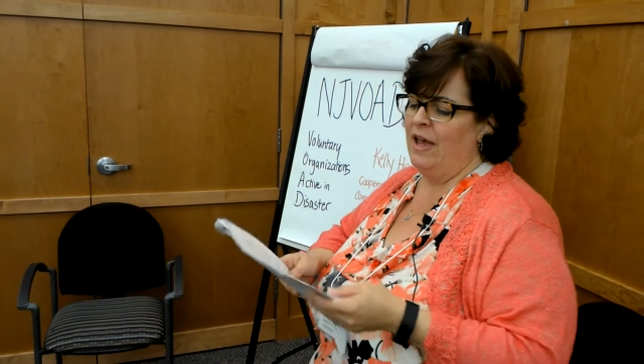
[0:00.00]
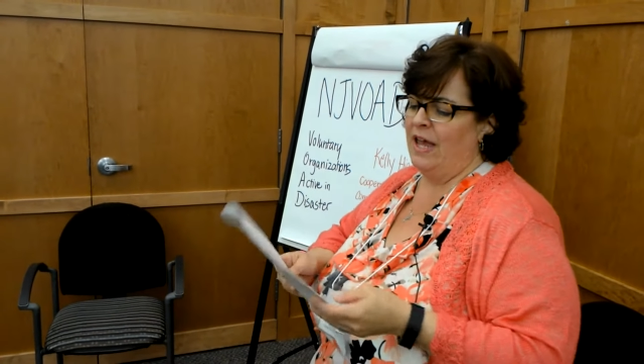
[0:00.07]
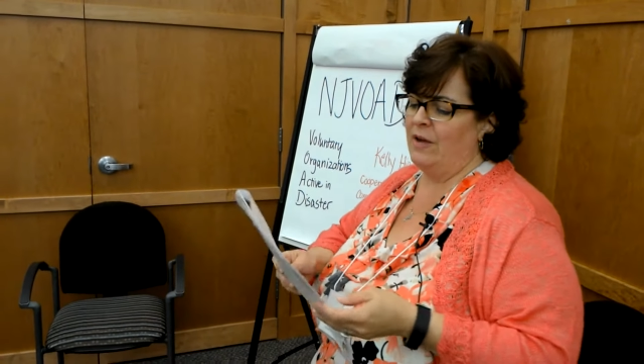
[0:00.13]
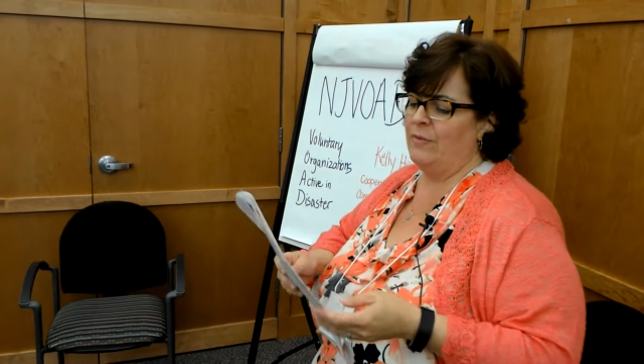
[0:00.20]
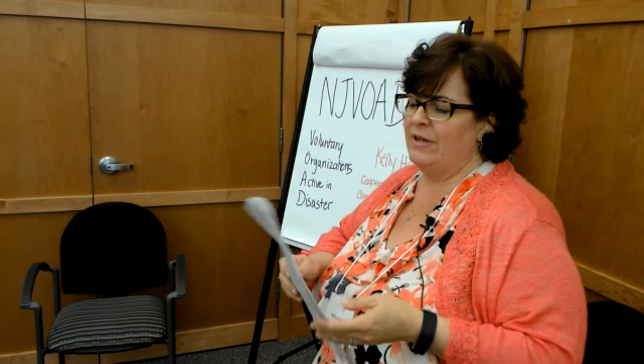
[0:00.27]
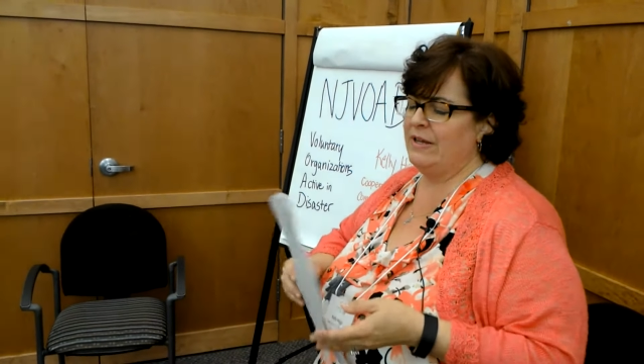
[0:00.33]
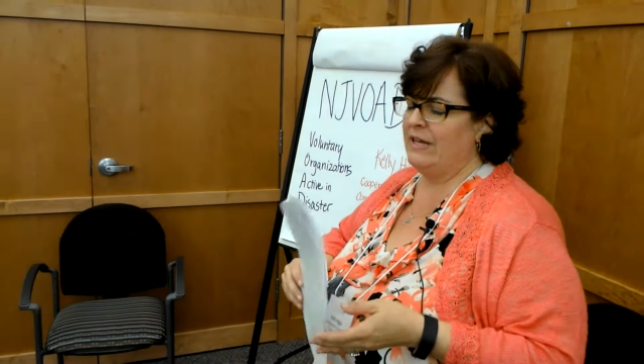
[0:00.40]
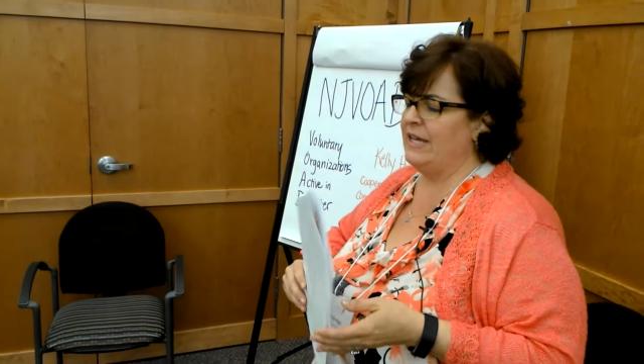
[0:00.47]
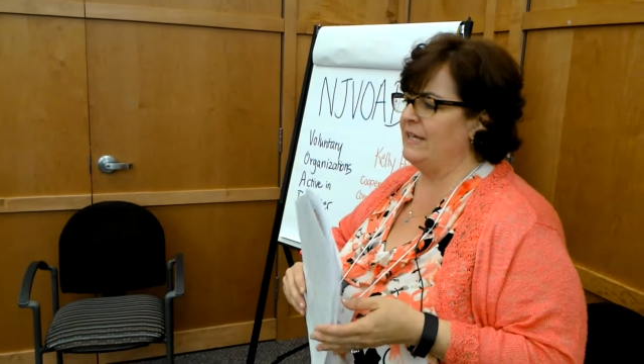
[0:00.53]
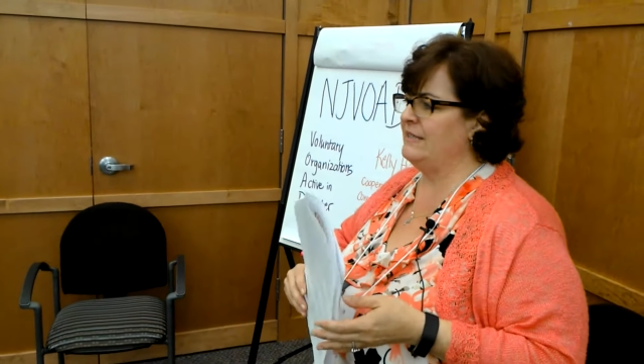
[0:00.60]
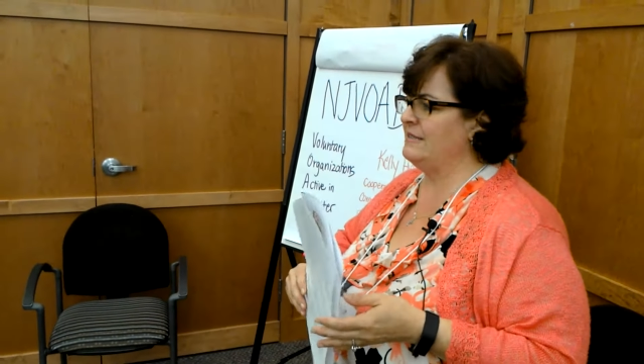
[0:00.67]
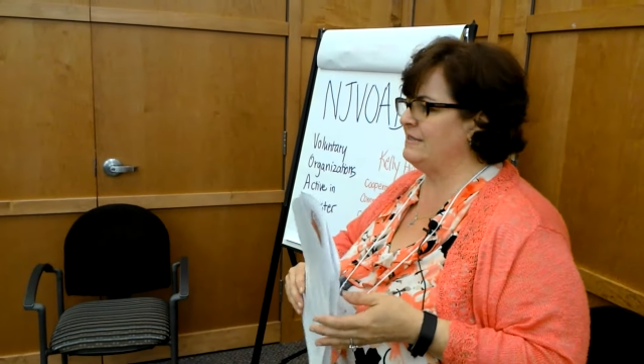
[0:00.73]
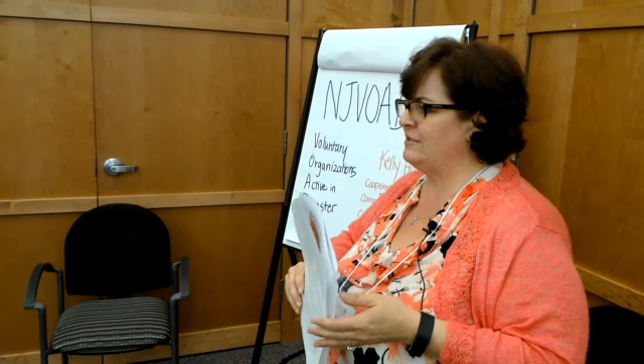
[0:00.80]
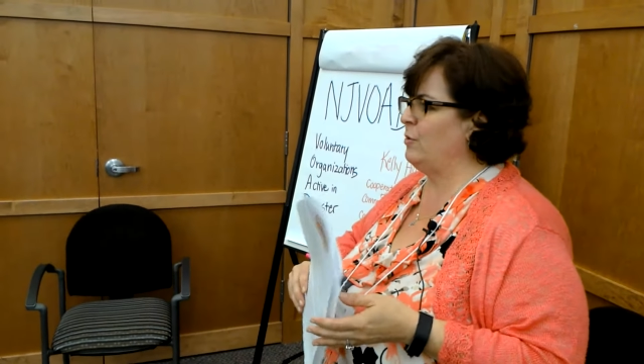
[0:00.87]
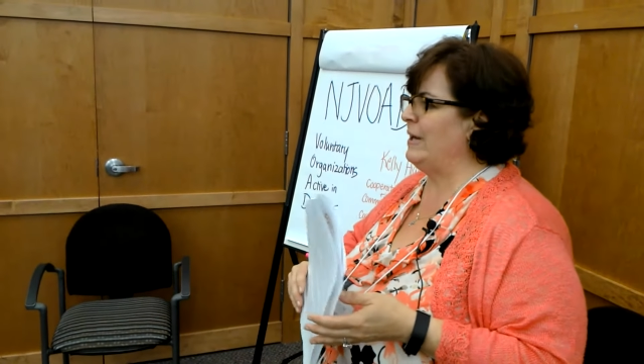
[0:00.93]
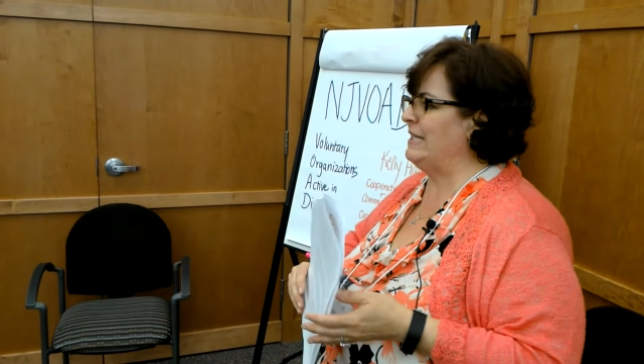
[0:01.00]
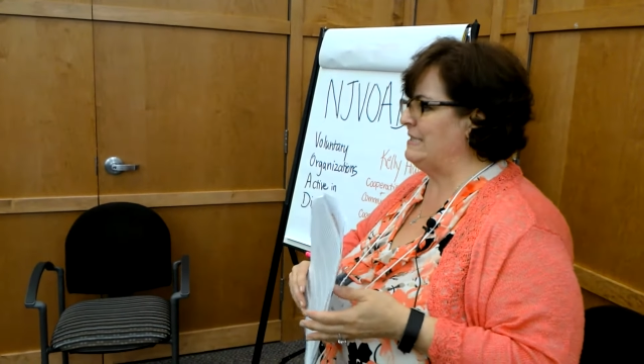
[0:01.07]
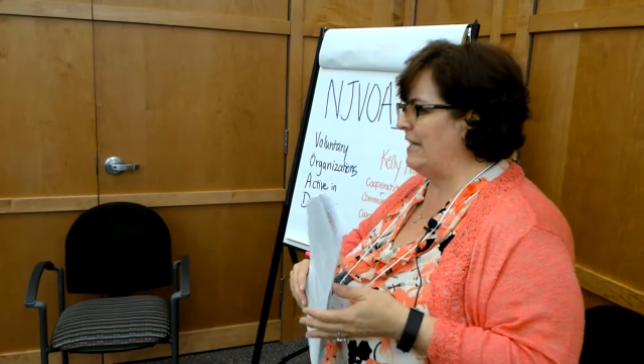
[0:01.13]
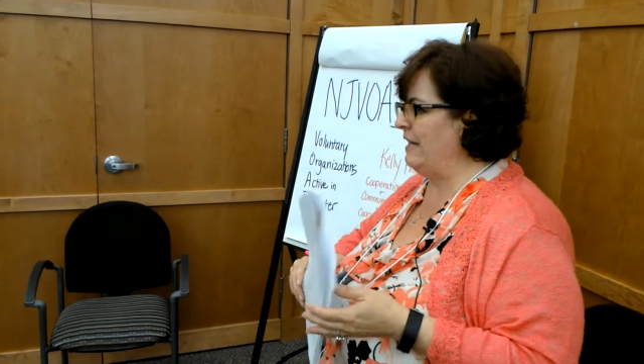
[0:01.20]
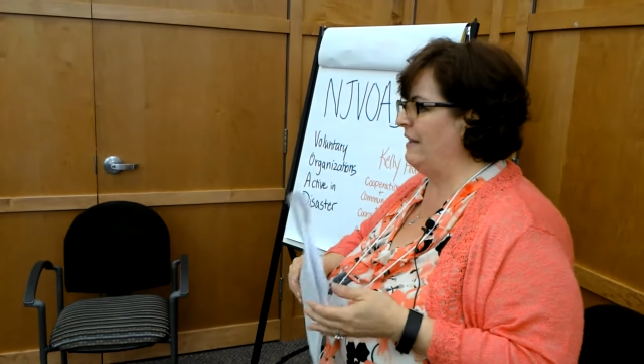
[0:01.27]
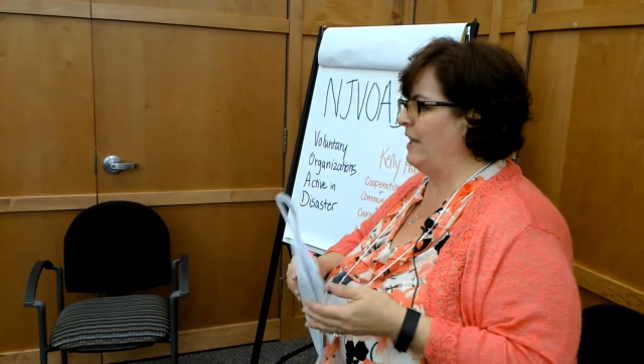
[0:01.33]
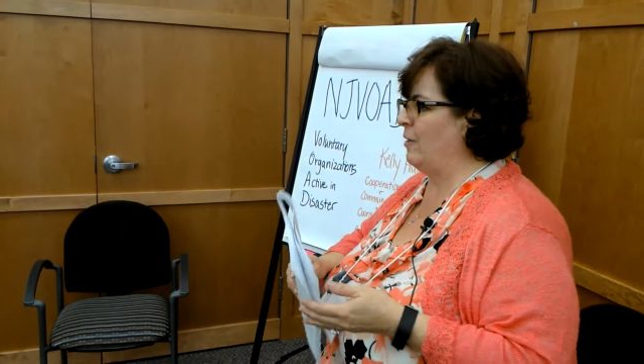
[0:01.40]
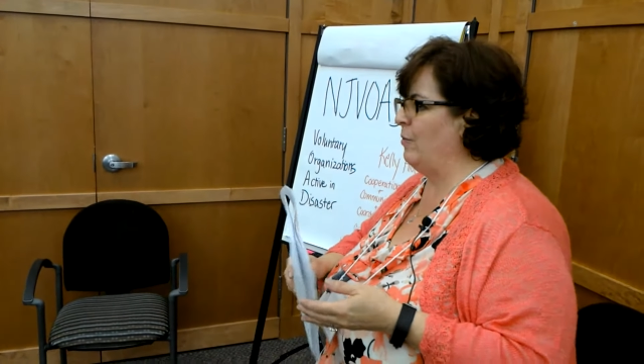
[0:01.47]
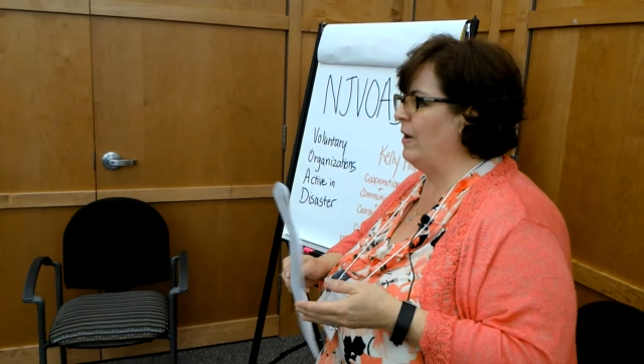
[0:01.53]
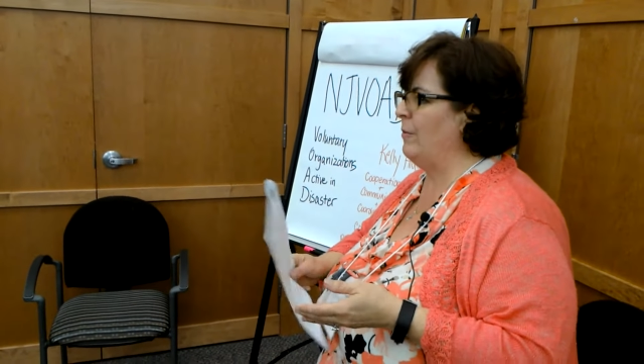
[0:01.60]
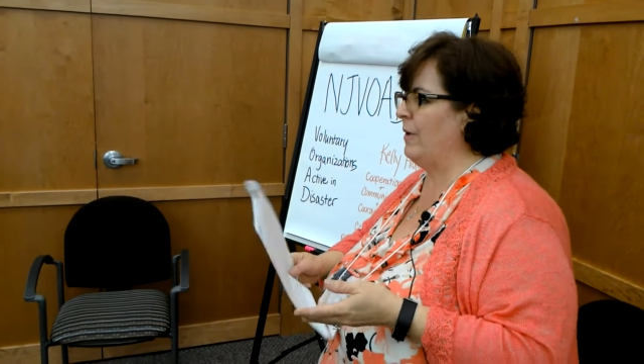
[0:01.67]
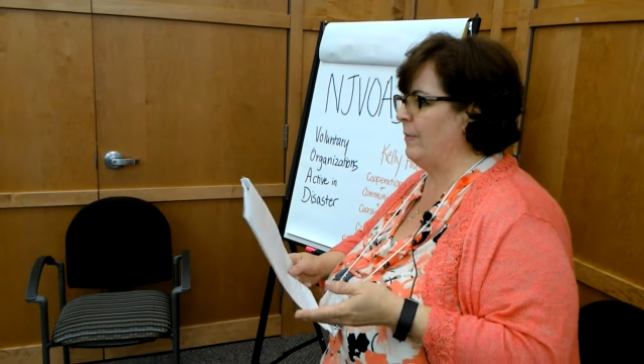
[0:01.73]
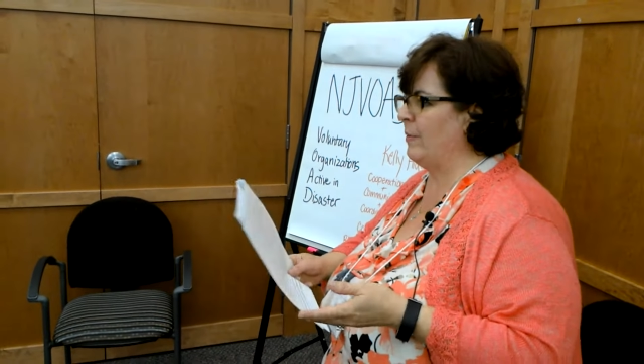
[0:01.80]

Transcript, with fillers: it really is quite telling what we